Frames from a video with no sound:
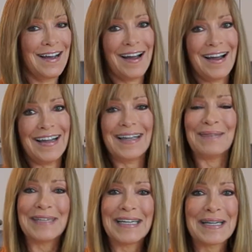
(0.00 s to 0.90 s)
Hi,
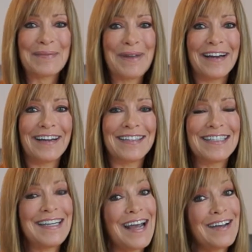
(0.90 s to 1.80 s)
I'm Diane Cometta.
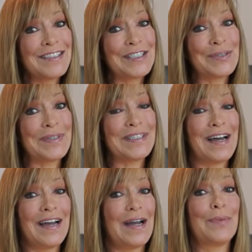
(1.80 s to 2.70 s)
Today on Dishing with
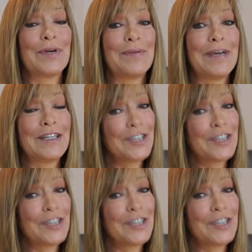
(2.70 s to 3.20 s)
Diet, I'm going to make